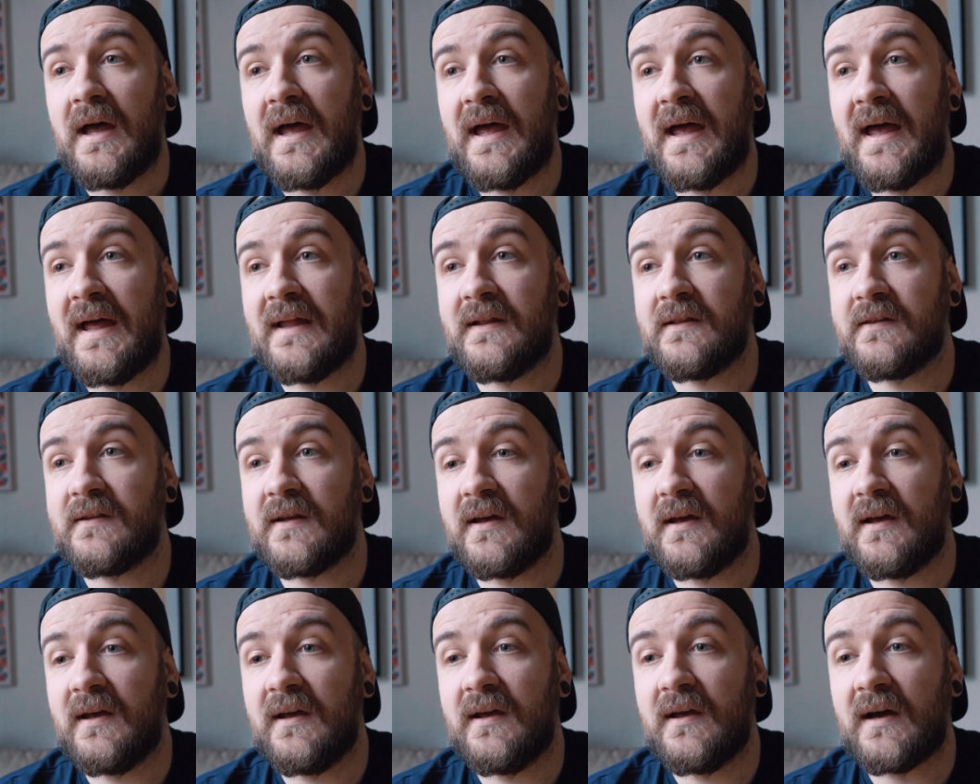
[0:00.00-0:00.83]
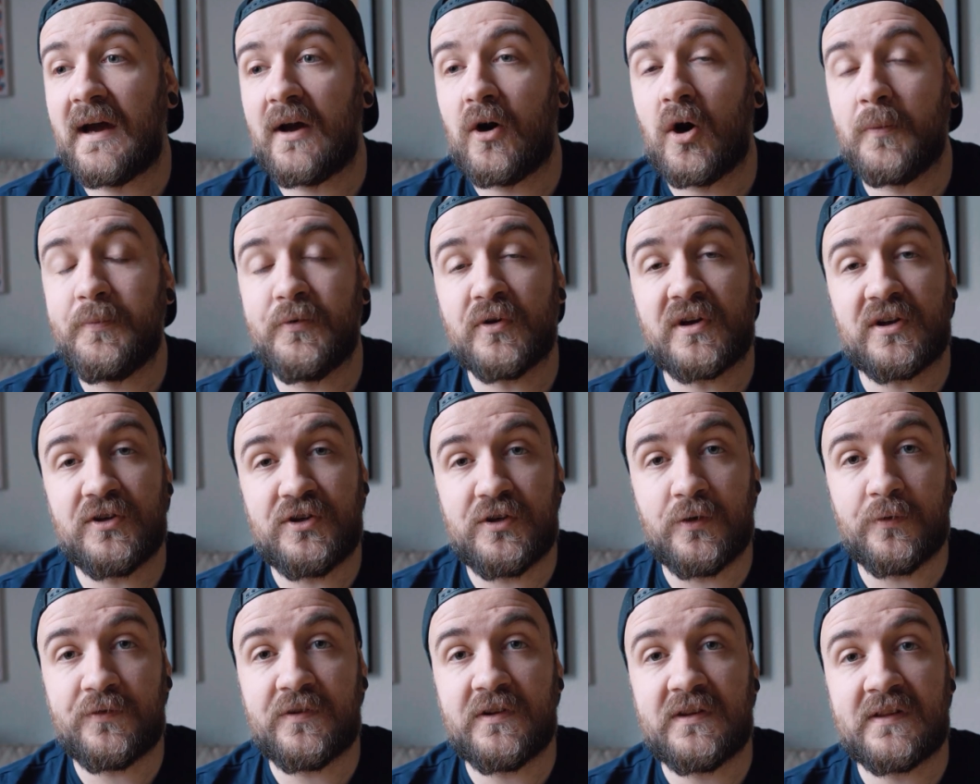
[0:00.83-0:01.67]
And I hope you can
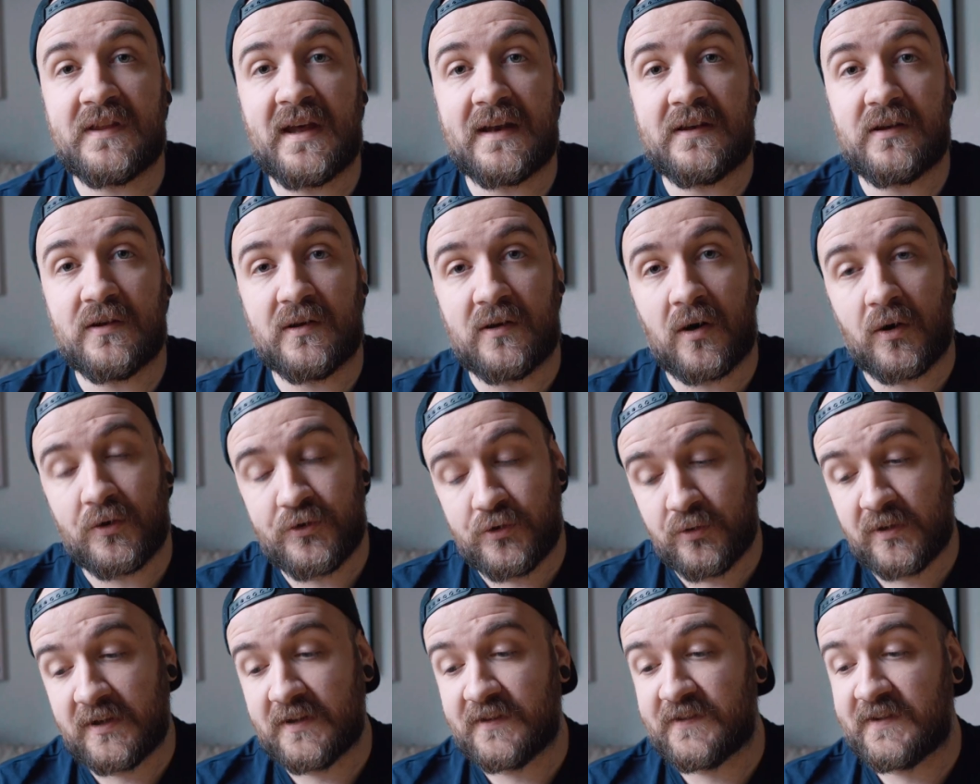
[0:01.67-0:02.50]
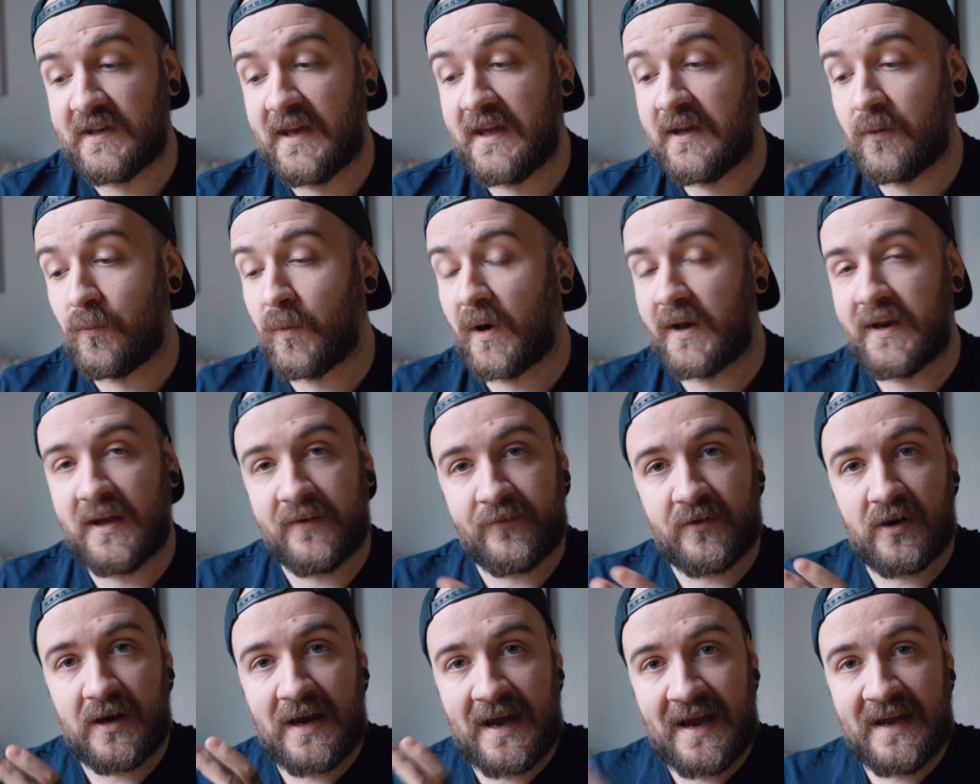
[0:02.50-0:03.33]
use it that, or you can take
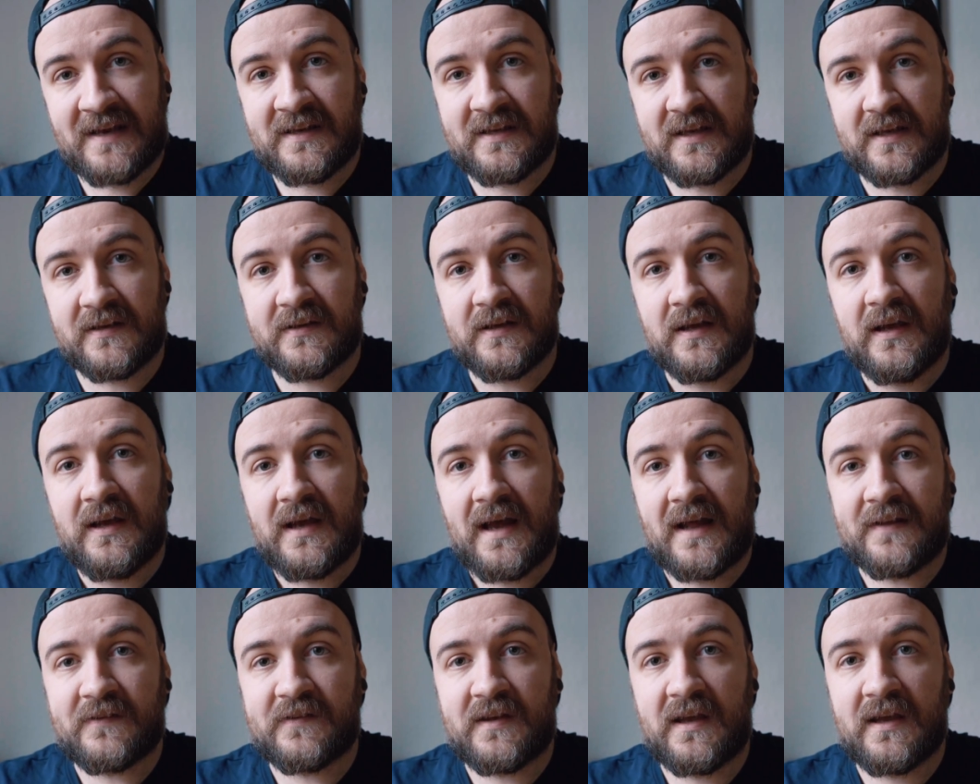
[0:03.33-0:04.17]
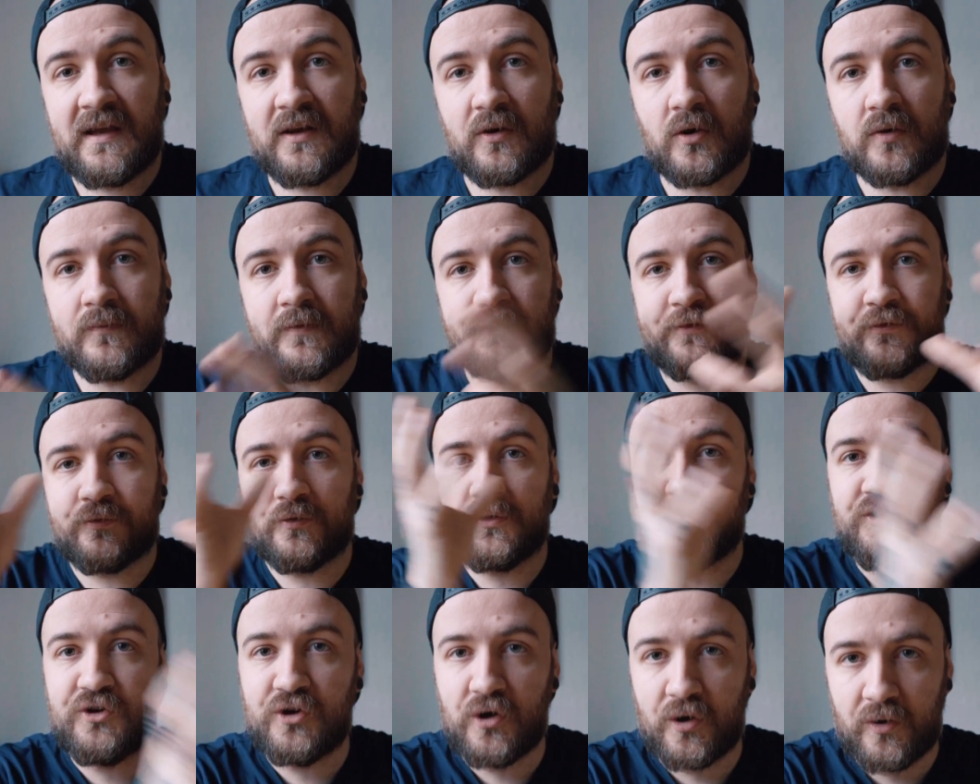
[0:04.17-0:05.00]
whatever I did and take it over to
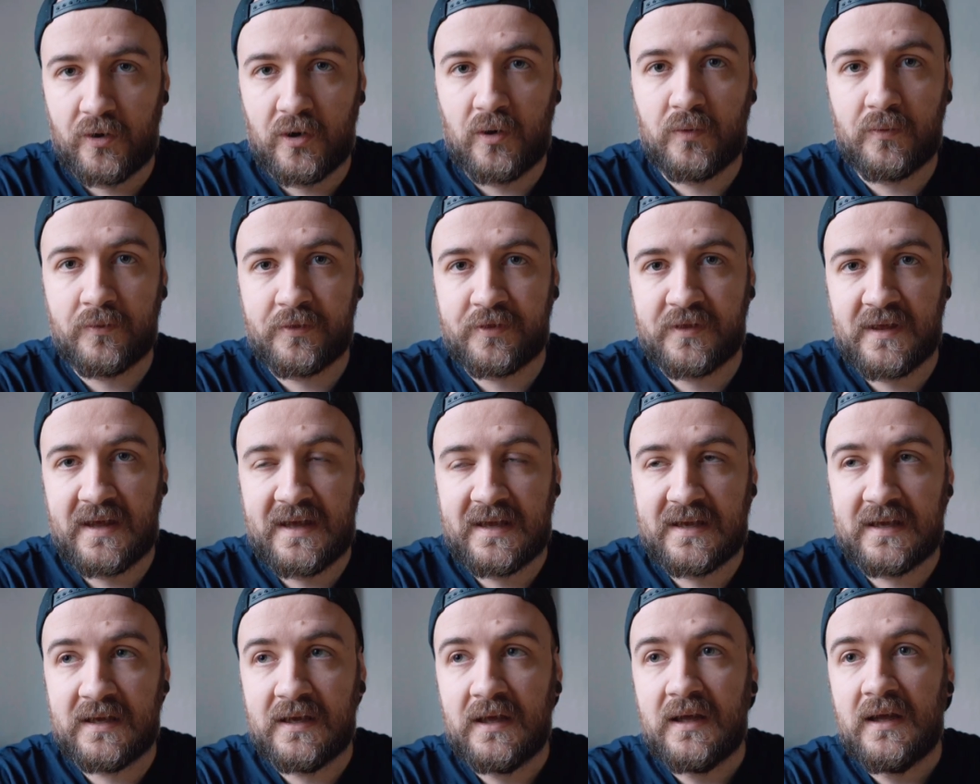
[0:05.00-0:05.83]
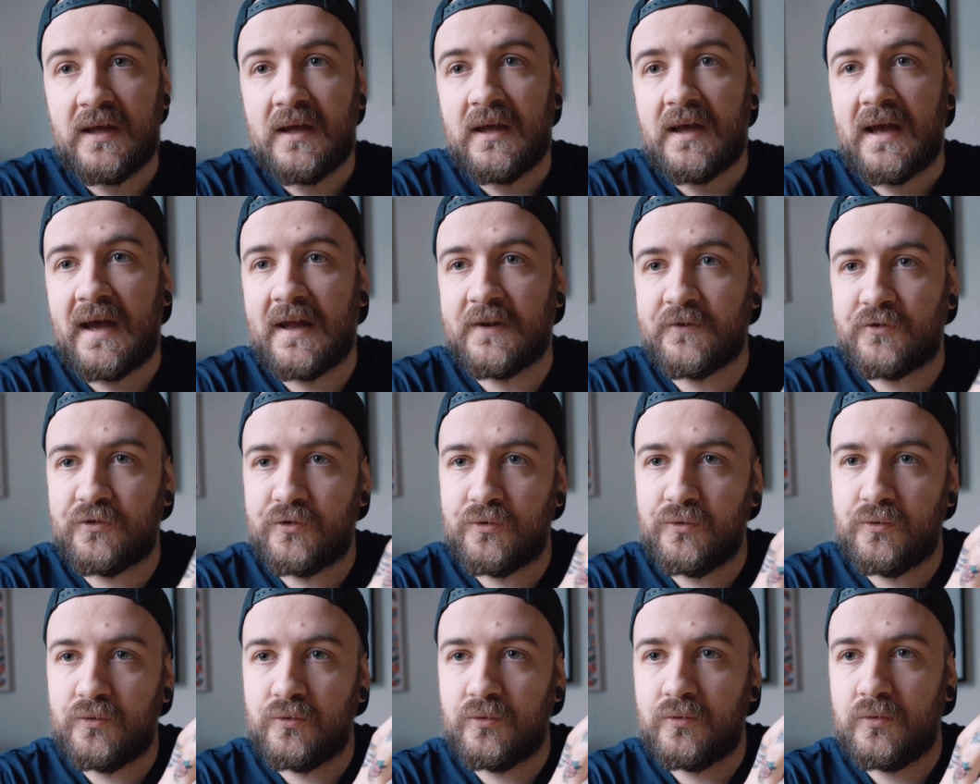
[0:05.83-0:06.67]
your own thing and
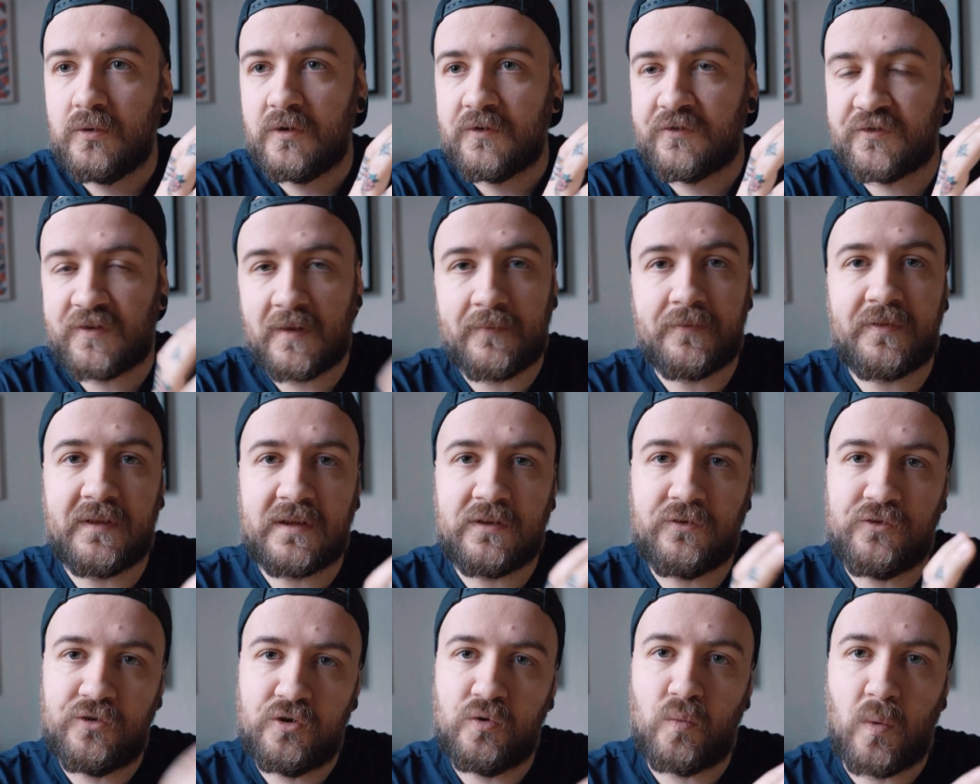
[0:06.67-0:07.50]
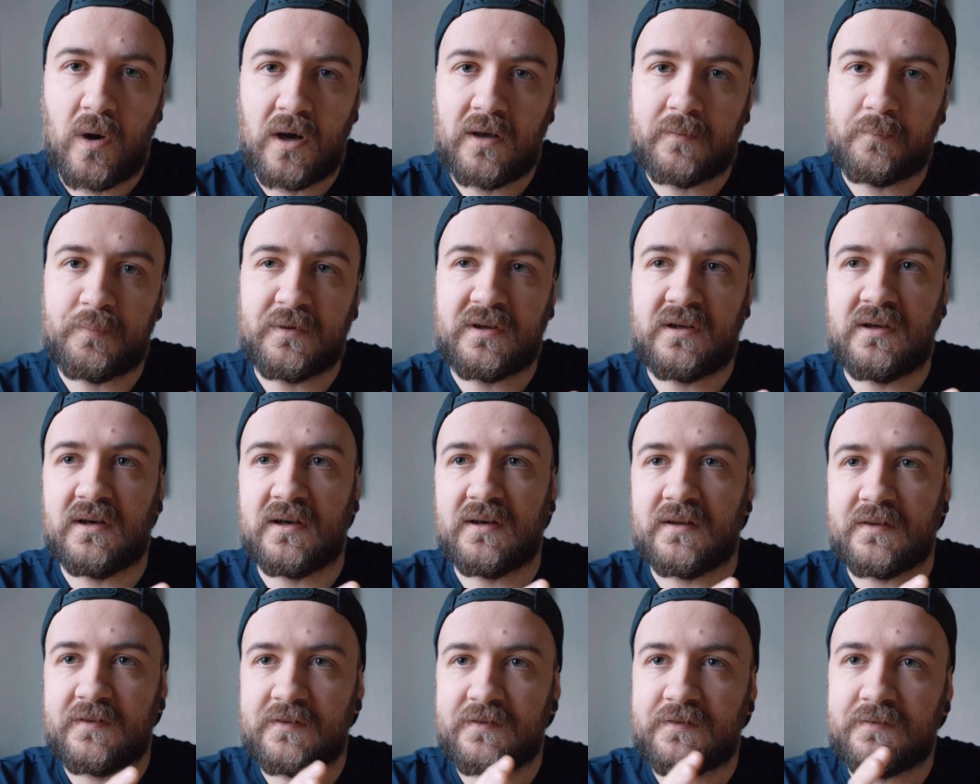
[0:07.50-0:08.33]
do something you want,
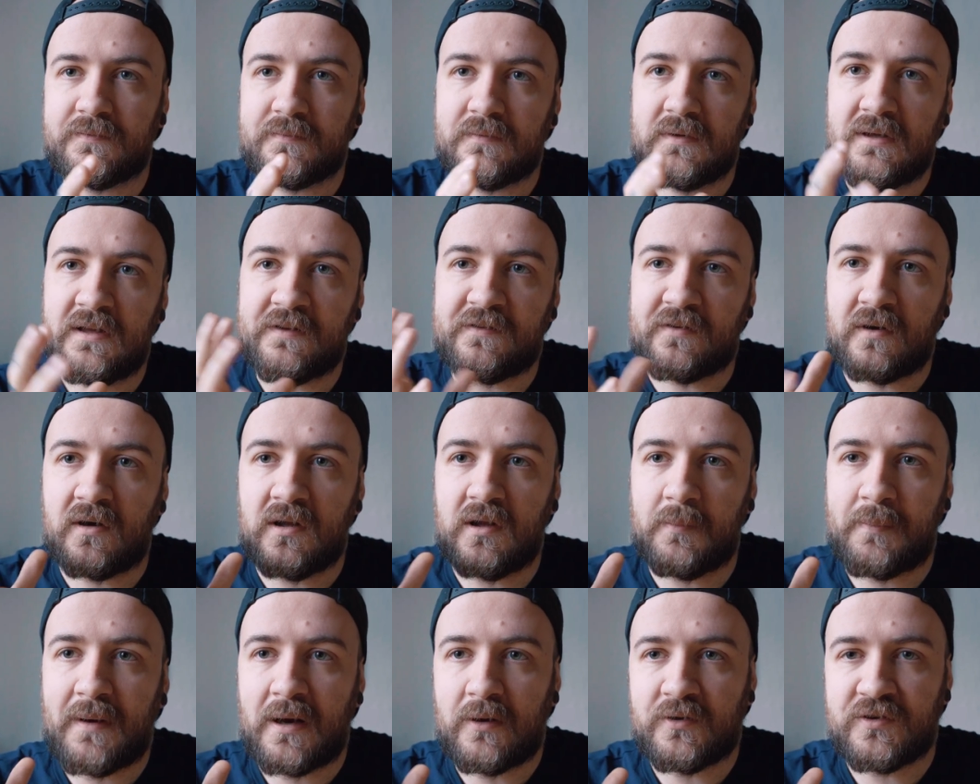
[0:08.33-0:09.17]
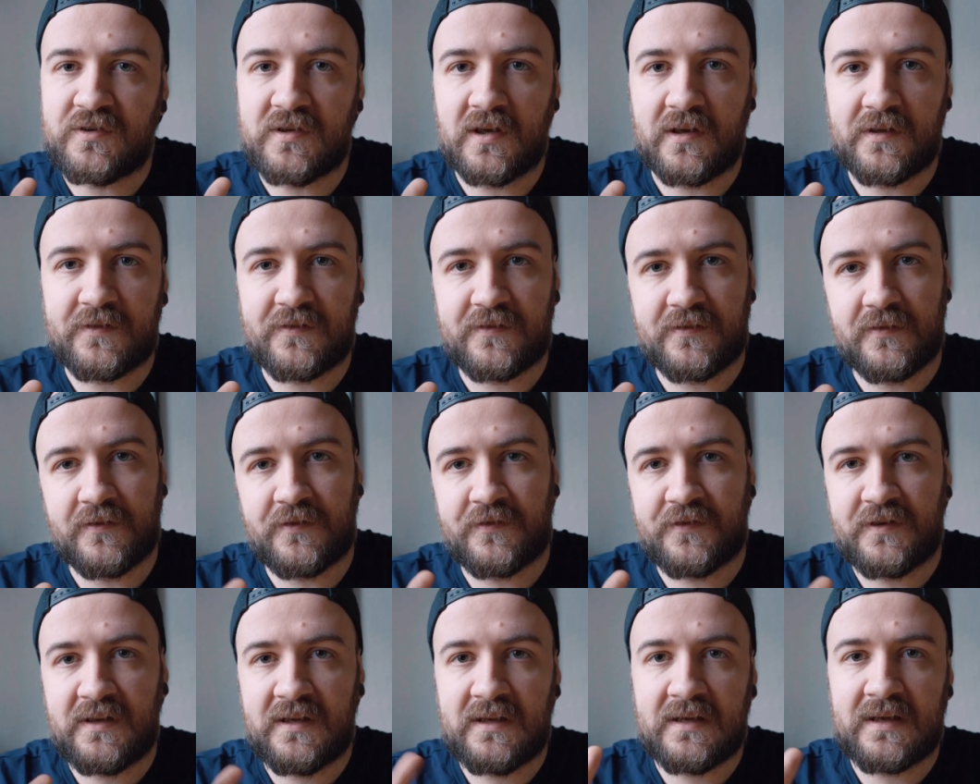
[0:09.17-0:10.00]
because it's all about just
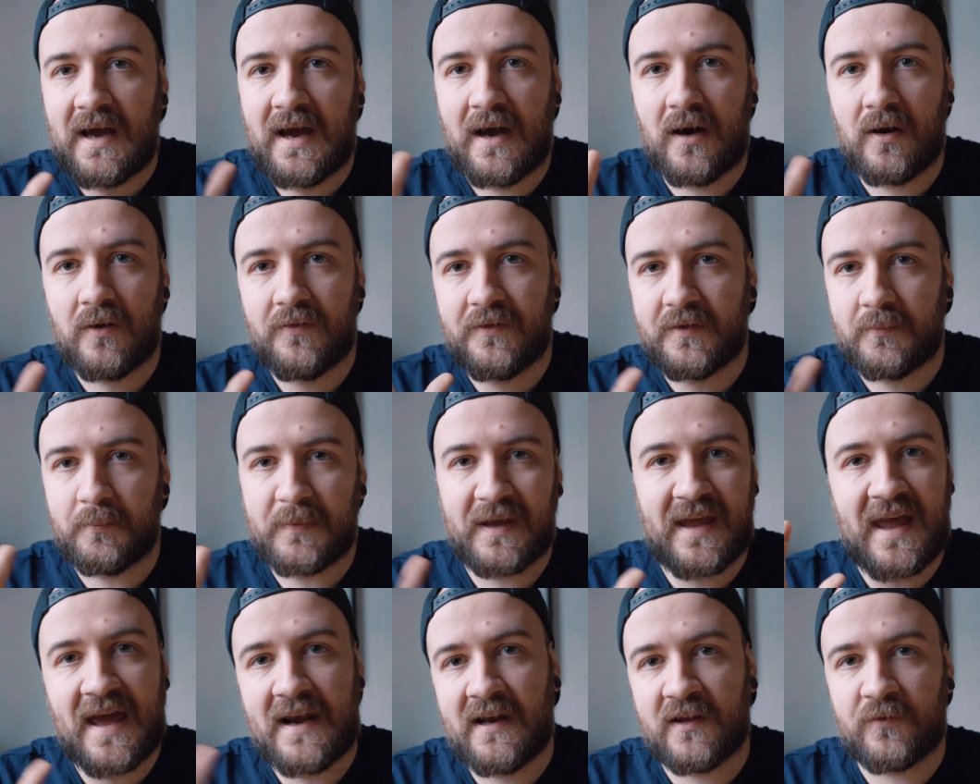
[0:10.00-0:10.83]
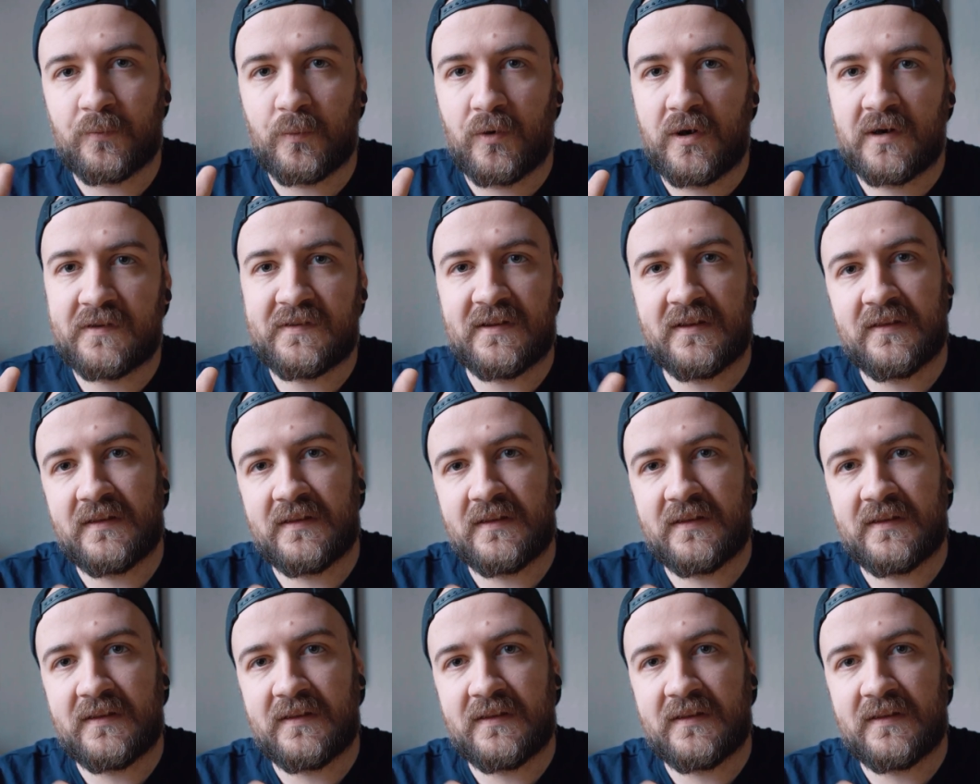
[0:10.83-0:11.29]
seeing how the mechanics works.